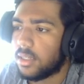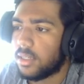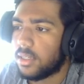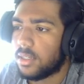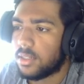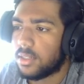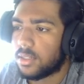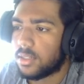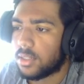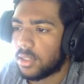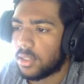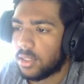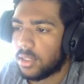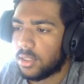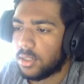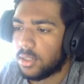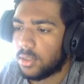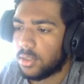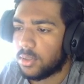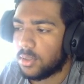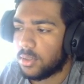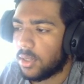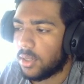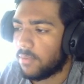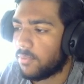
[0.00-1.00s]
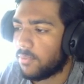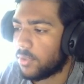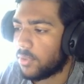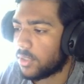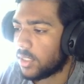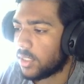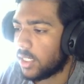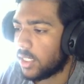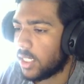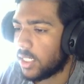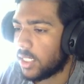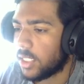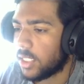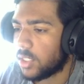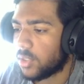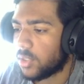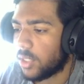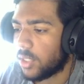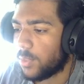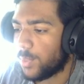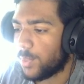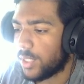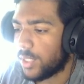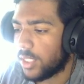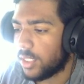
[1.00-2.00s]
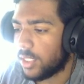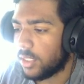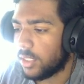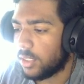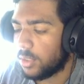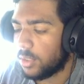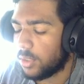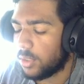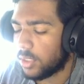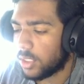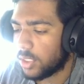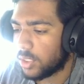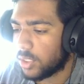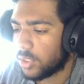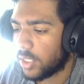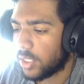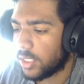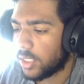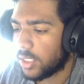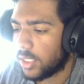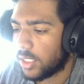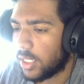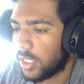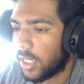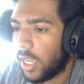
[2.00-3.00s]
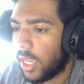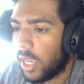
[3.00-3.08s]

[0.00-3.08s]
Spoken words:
So, unfortunately, on this trade, we did lose this trade today.